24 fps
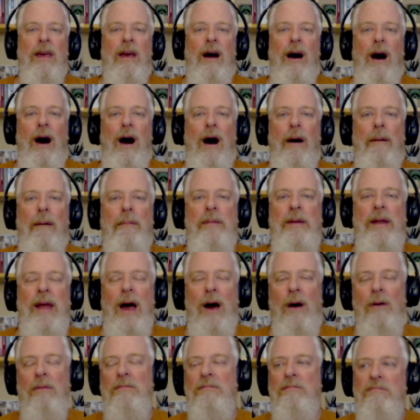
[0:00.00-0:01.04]

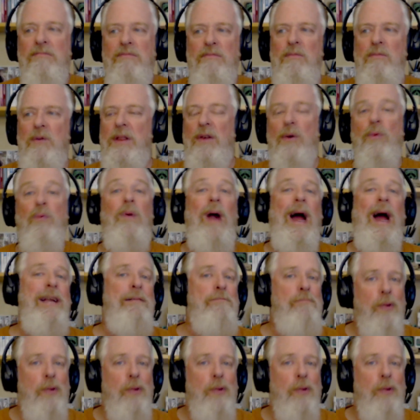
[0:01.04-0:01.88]
Now, with the right